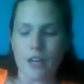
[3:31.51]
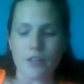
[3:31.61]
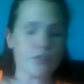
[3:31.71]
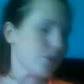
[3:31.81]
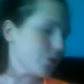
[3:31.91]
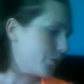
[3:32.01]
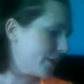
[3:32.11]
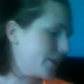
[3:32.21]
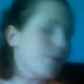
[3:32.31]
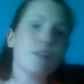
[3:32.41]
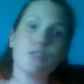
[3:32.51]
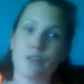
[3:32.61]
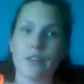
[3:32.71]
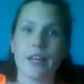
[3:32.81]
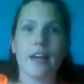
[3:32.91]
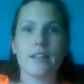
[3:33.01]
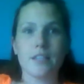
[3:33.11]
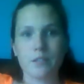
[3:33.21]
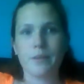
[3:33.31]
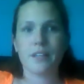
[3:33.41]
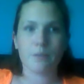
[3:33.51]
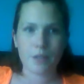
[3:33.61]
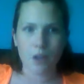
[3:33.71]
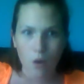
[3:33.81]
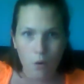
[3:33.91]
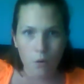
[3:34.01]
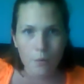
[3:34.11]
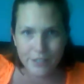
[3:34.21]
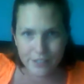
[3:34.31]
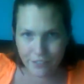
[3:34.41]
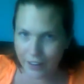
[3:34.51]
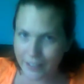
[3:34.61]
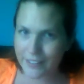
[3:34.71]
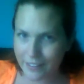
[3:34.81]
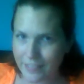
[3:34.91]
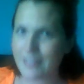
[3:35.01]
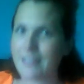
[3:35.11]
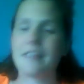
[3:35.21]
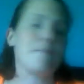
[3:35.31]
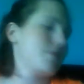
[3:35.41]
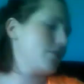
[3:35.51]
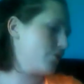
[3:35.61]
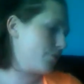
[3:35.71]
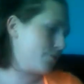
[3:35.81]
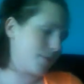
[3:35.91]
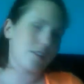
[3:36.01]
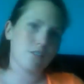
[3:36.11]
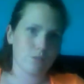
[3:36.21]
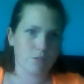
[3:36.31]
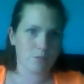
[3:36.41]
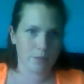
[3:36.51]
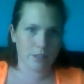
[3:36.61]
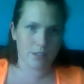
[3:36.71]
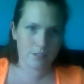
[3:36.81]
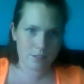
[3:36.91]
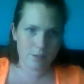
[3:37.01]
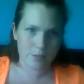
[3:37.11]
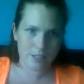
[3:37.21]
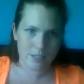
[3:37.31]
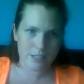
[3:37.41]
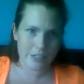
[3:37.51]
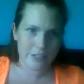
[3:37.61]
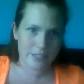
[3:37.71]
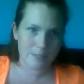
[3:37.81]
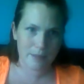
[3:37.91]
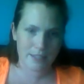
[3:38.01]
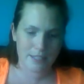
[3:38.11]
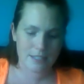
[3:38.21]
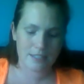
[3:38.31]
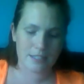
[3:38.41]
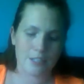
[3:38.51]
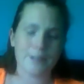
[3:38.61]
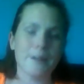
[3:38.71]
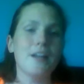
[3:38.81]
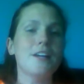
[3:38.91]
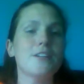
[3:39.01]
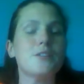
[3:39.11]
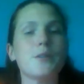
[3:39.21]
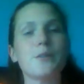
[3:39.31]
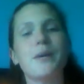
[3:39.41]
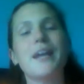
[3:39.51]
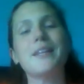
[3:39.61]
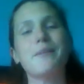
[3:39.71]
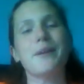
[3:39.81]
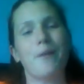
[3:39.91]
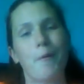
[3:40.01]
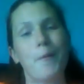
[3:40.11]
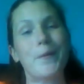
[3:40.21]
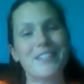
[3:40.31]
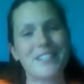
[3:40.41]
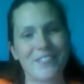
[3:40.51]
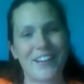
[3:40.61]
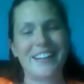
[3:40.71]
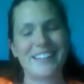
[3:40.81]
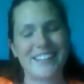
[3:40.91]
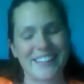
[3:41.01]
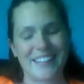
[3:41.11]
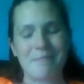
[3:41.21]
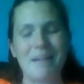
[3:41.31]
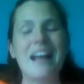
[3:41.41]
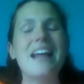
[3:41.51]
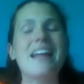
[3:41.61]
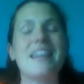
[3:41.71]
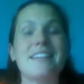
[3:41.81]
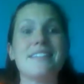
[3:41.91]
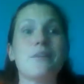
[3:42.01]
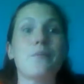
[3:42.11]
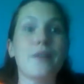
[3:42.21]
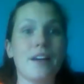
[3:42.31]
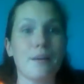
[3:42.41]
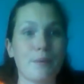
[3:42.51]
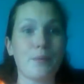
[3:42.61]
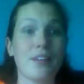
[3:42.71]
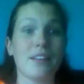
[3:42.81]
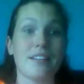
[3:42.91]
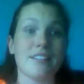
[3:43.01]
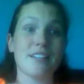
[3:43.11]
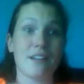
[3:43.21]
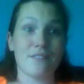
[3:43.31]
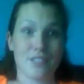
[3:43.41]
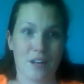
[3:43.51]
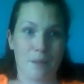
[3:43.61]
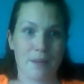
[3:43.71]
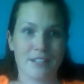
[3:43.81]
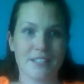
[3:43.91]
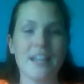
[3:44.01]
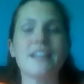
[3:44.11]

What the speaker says: So the way that we do that is the way that we always find a theme. So my students will get so sick and tired of this by the end of the year. So the way that we always find a theme is we come up with a list of topics.